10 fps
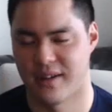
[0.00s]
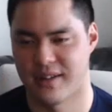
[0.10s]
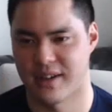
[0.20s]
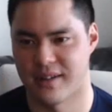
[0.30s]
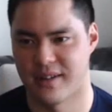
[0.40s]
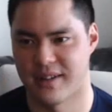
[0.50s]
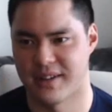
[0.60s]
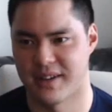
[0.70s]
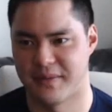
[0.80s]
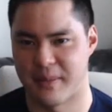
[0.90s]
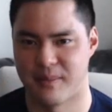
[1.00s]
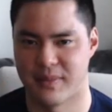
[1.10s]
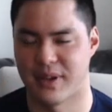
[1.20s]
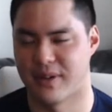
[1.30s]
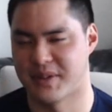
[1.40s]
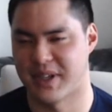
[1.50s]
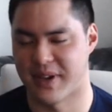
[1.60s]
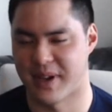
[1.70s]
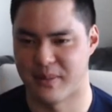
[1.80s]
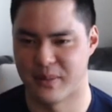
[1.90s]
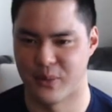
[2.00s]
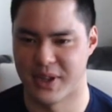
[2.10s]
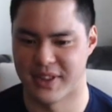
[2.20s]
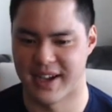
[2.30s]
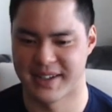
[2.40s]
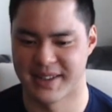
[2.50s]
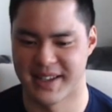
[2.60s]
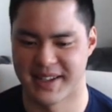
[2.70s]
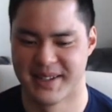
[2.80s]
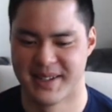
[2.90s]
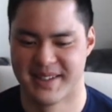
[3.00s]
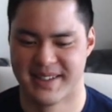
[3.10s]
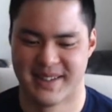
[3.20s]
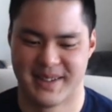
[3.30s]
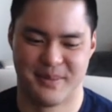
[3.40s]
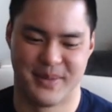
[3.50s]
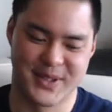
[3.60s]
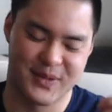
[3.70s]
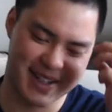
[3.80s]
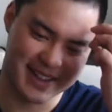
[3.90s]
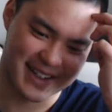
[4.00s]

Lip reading: Yeah, and if I obviously if I win that but it's funny